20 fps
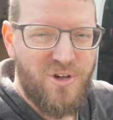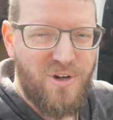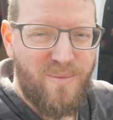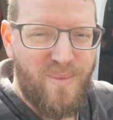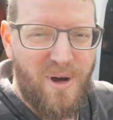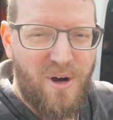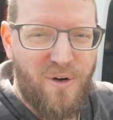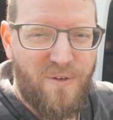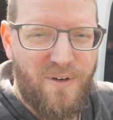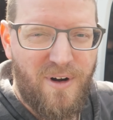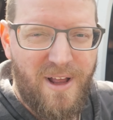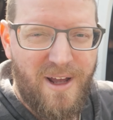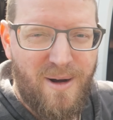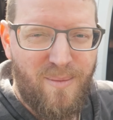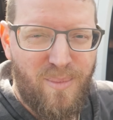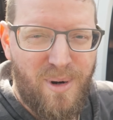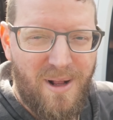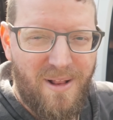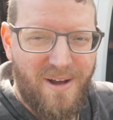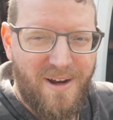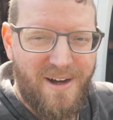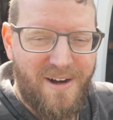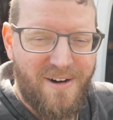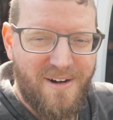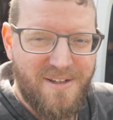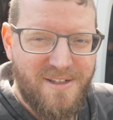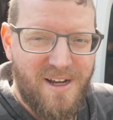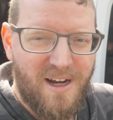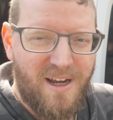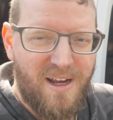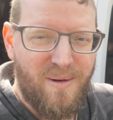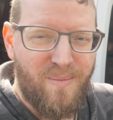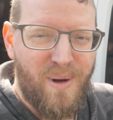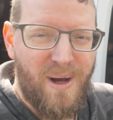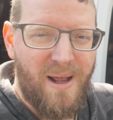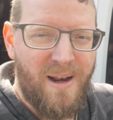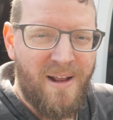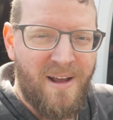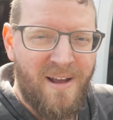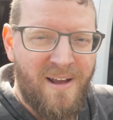show you my Overland umbrella here in a second,
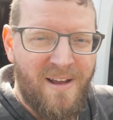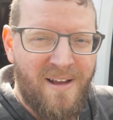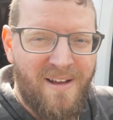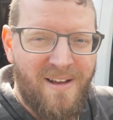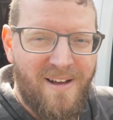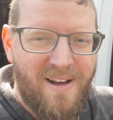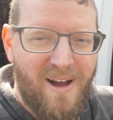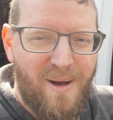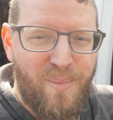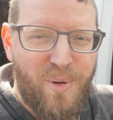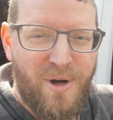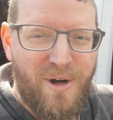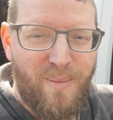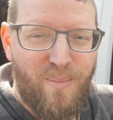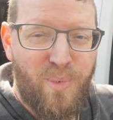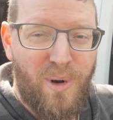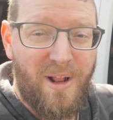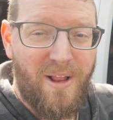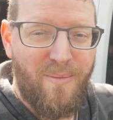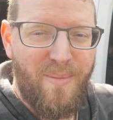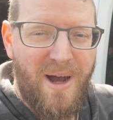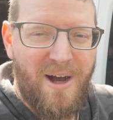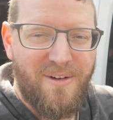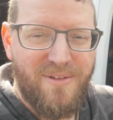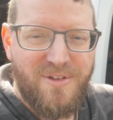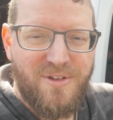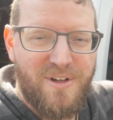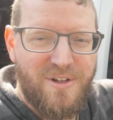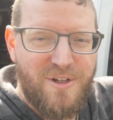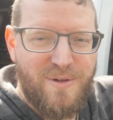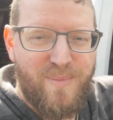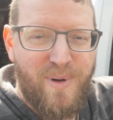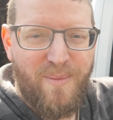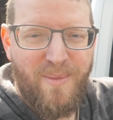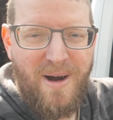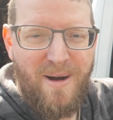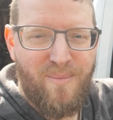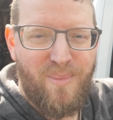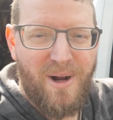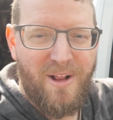but I put an umbrella mount. So I just put
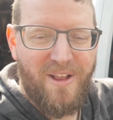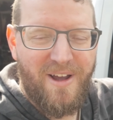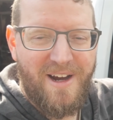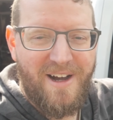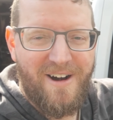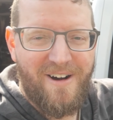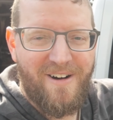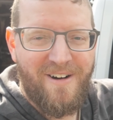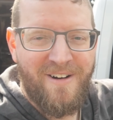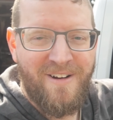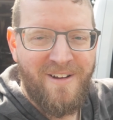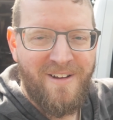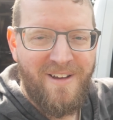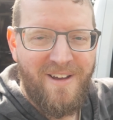my umbrella here.